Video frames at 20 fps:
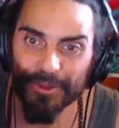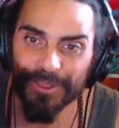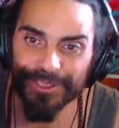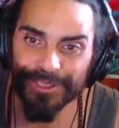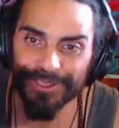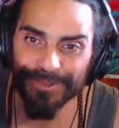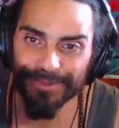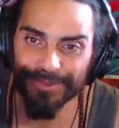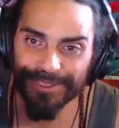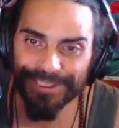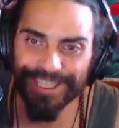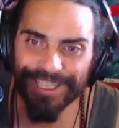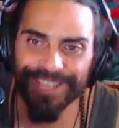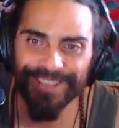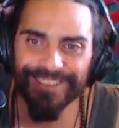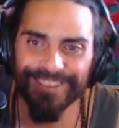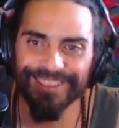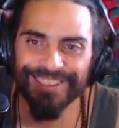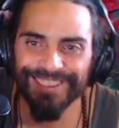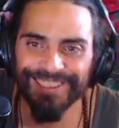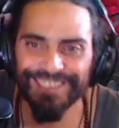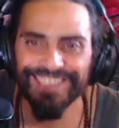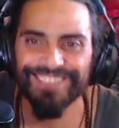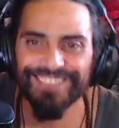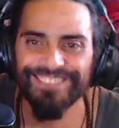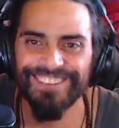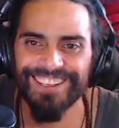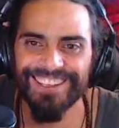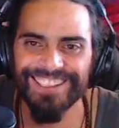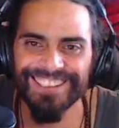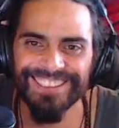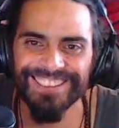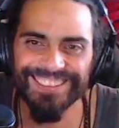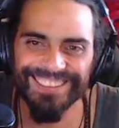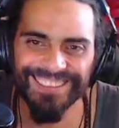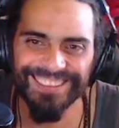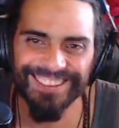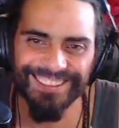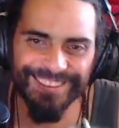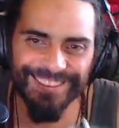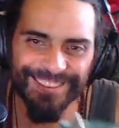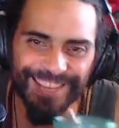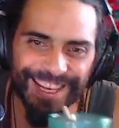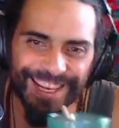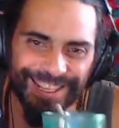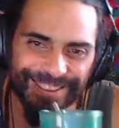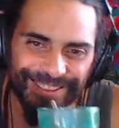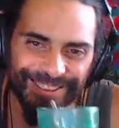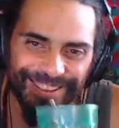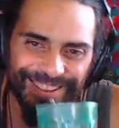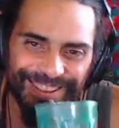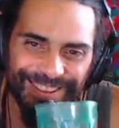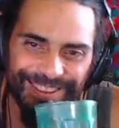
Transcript: were some scary shit, right? Says Sandra.